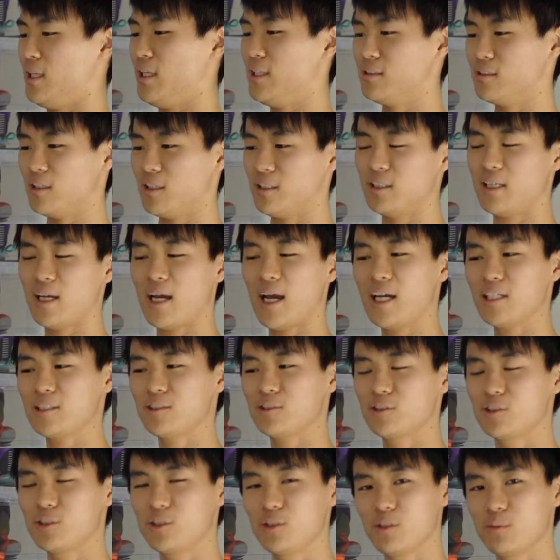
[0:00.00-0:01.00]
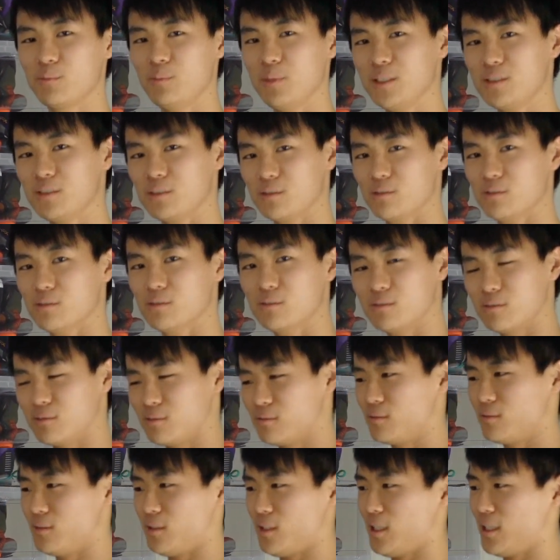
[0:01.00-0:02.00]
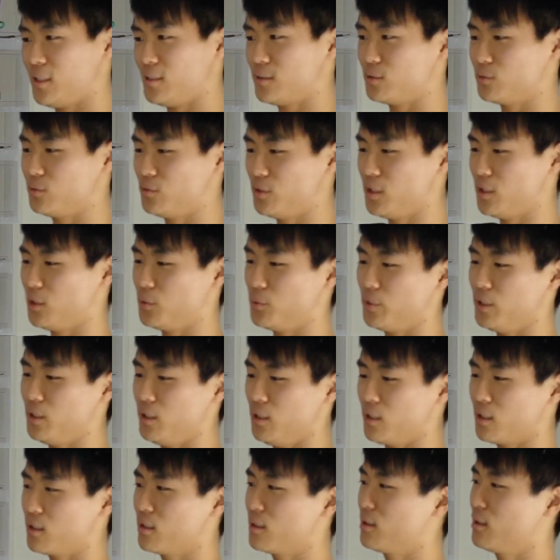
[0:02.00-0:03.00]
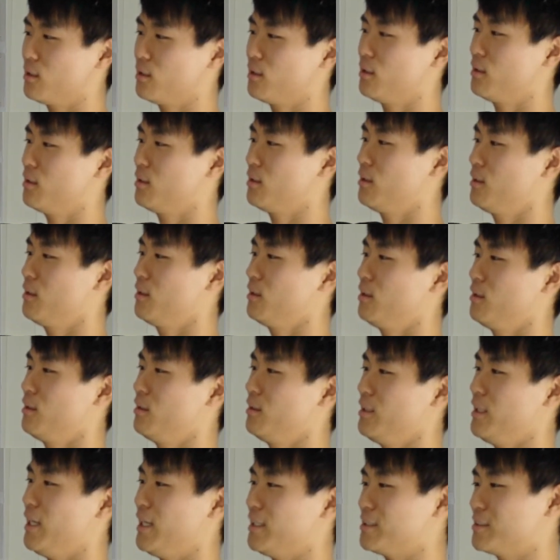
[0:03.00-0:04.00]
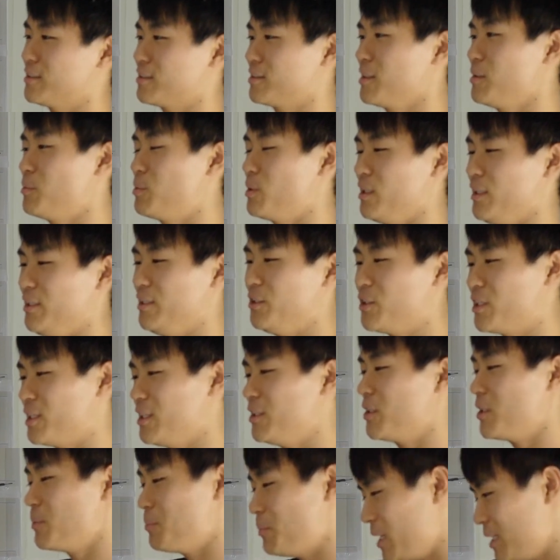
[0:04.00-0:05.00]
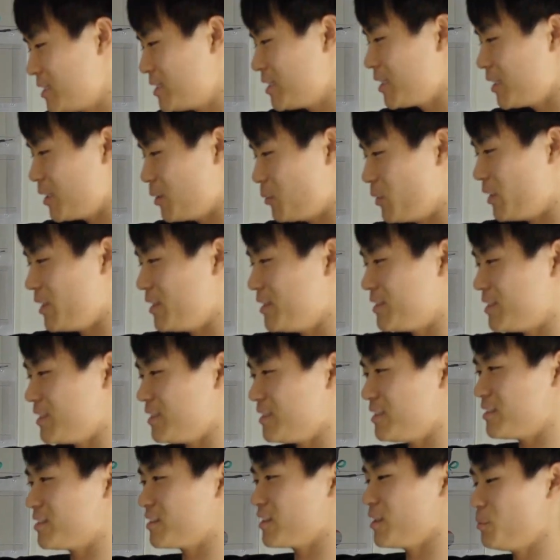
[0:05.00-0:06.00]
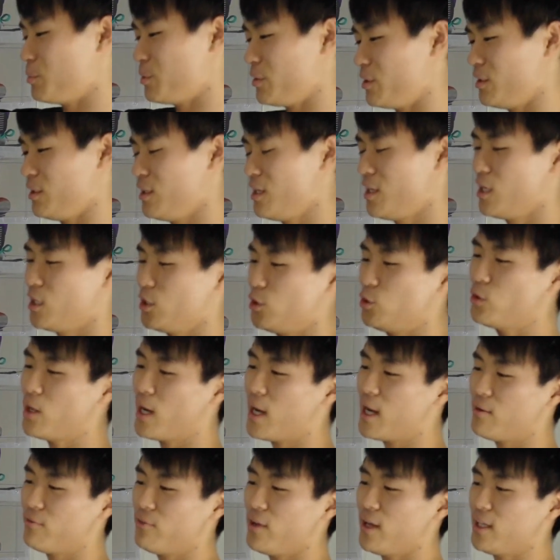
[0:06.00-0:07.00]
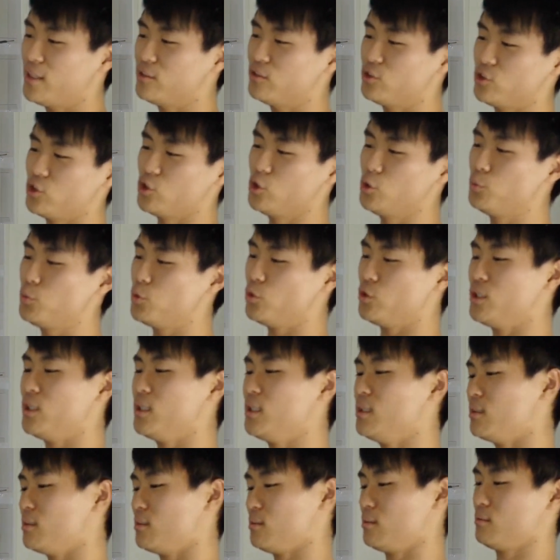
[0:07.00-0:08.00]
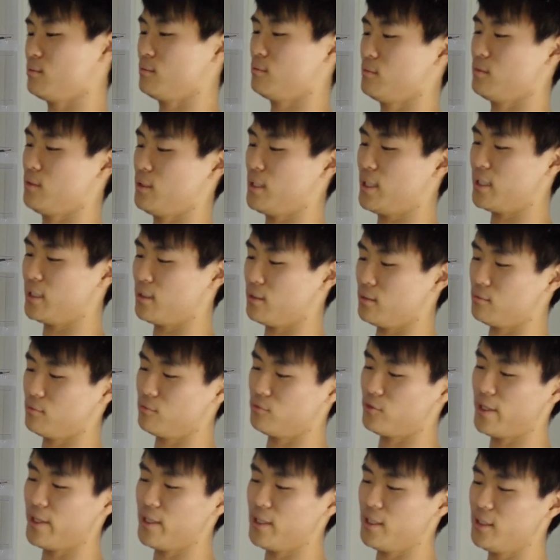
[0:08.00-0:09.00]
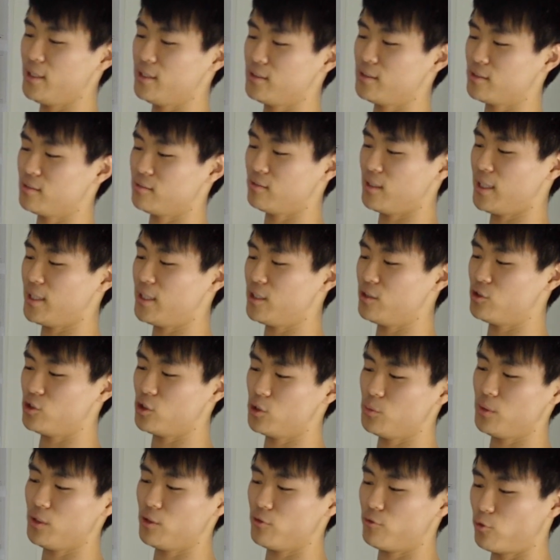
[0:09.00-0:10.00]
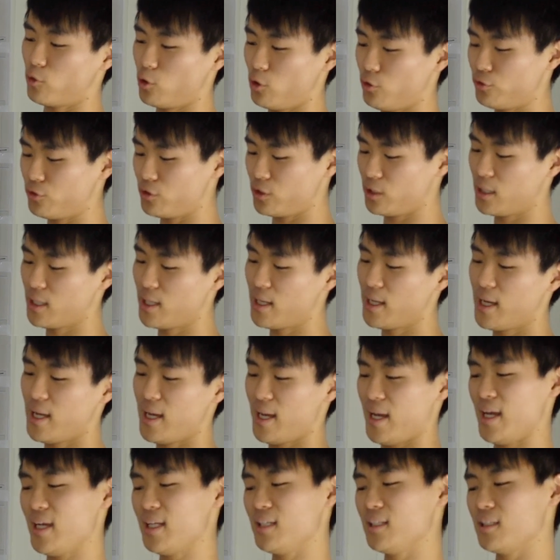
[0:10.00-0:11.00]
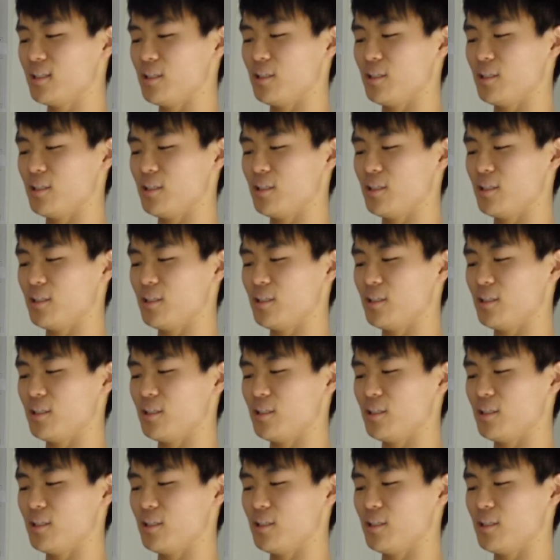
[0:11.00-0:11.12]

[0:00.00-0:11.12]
is attached to the midsole. It's really weird. It's a slipper. Yeah, it's a slipper. You, you can basically wear this as a slipper. You have a Zoom unit, like right here. It says Nike Zoom in the forefoot and